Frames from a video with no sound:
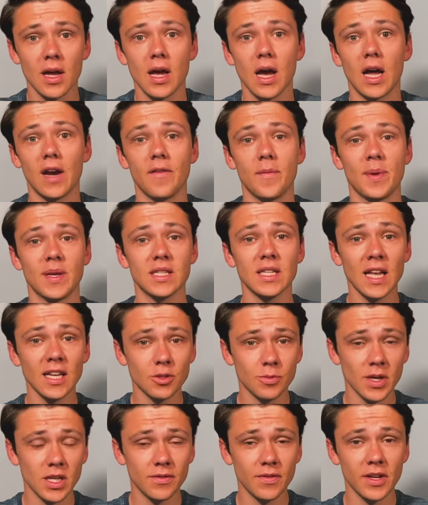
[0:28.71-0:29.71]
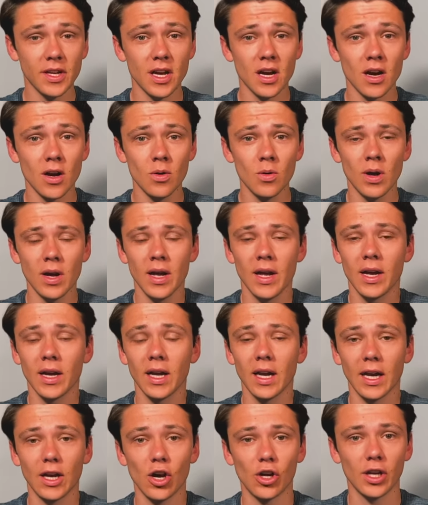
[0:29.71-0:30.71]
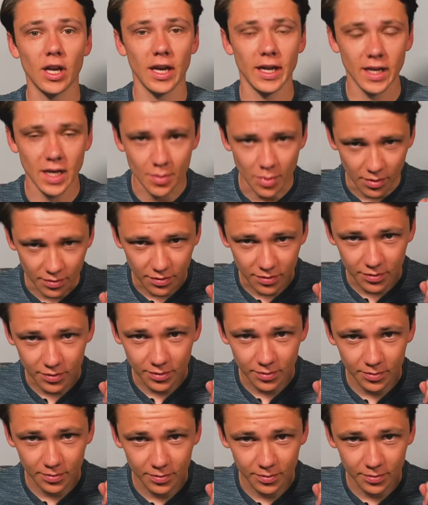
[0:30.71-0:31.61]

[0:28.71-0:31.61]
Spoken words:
and if you missed last week's video, click on the link above.